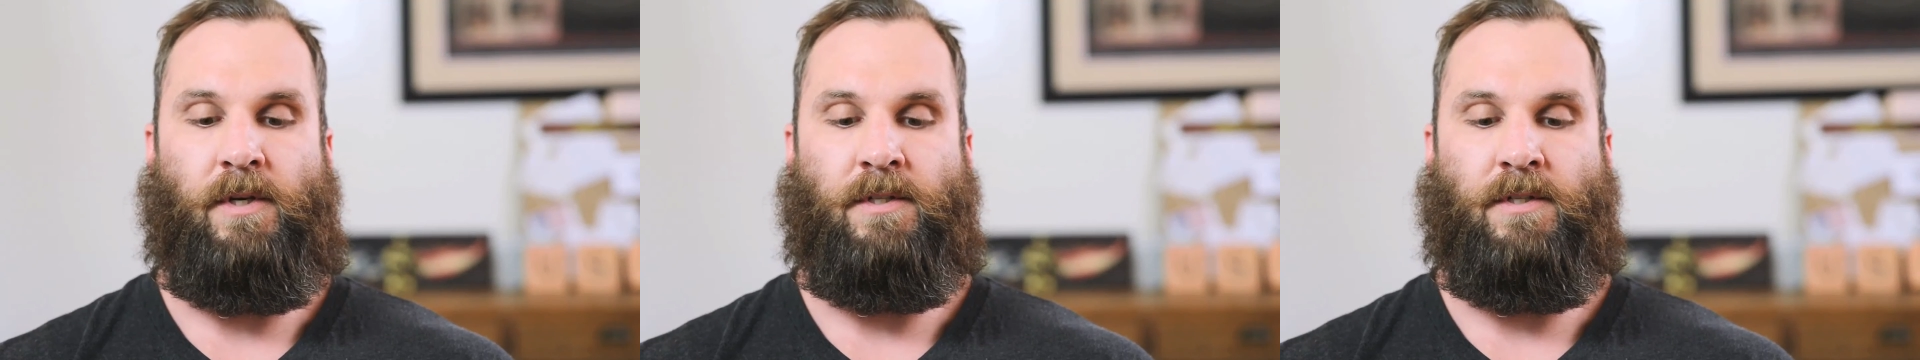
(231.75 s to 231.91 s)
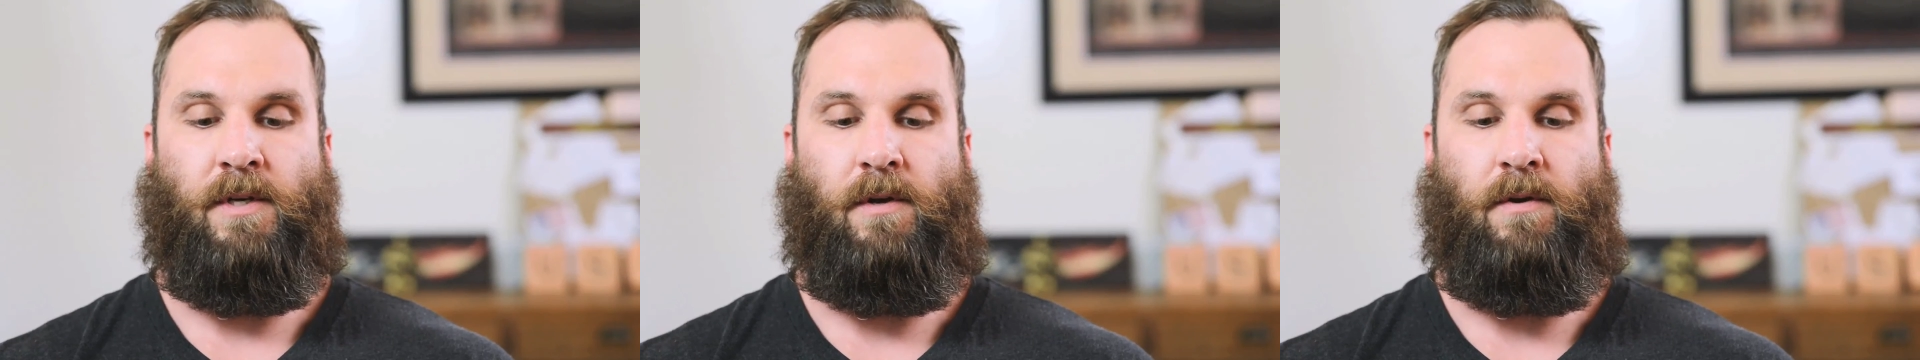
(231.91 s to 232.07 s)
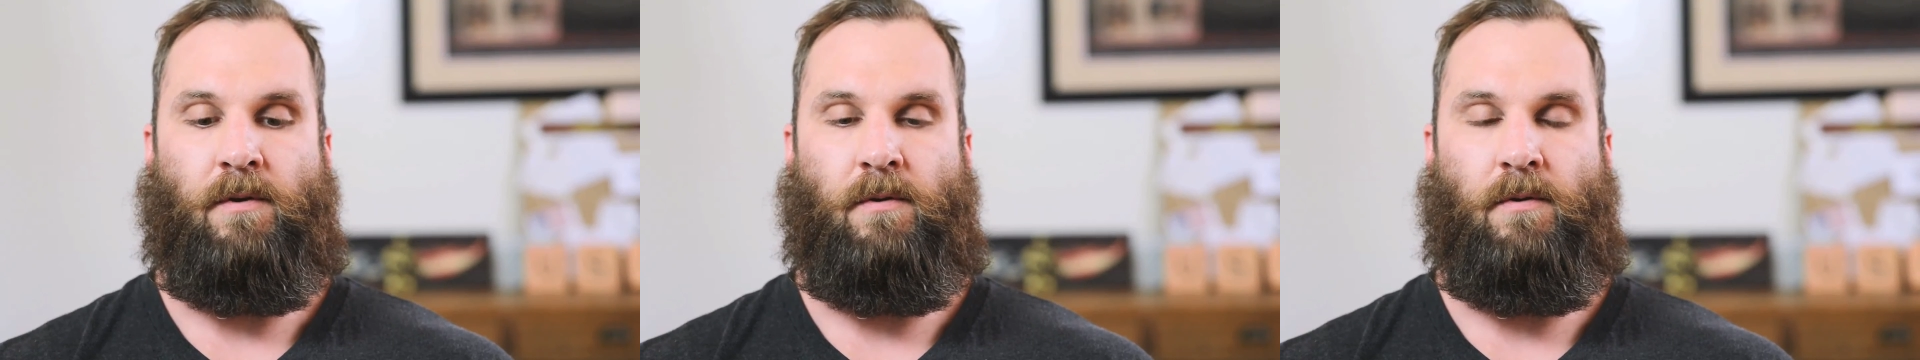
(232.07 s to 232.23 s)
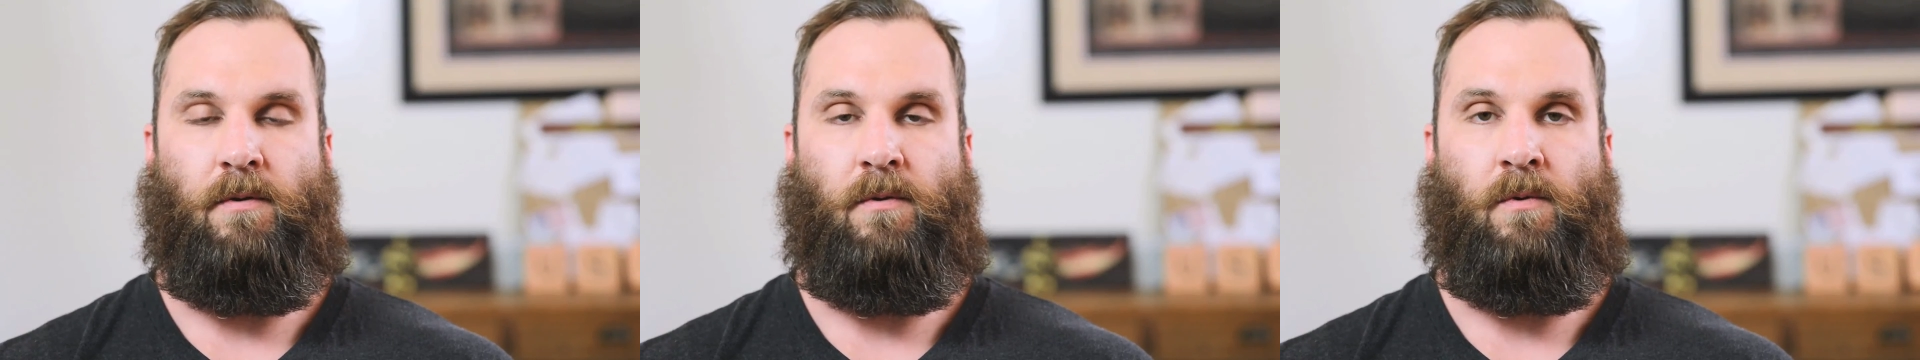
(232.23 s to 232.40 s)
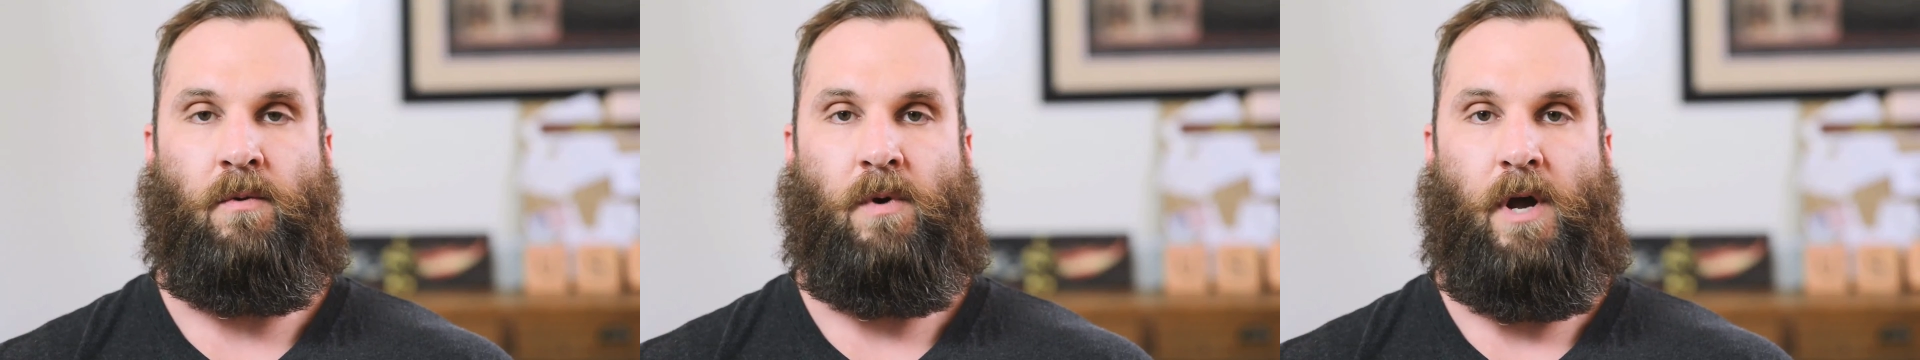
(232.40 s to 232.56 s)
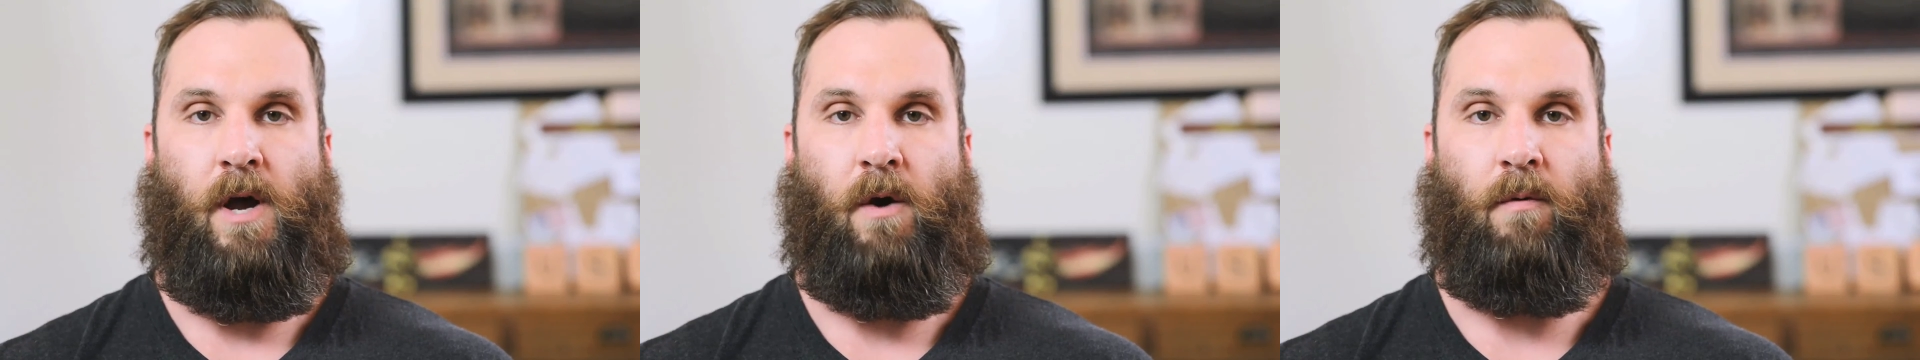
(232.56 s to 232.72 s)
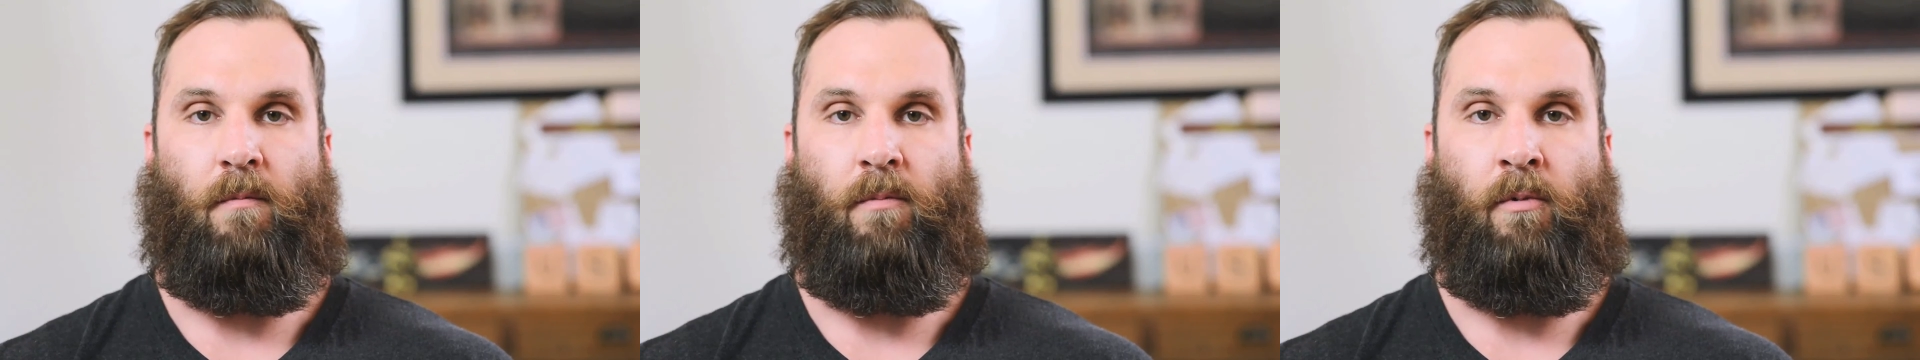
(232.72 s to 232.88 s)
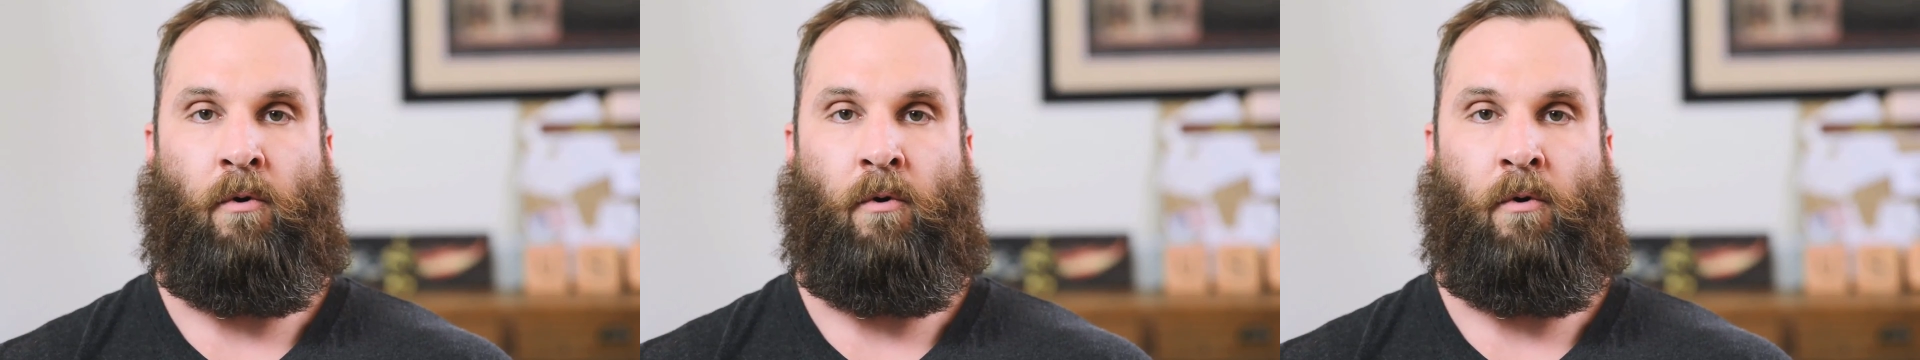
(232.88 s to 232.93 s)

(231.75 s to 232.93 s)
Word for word: because I knew how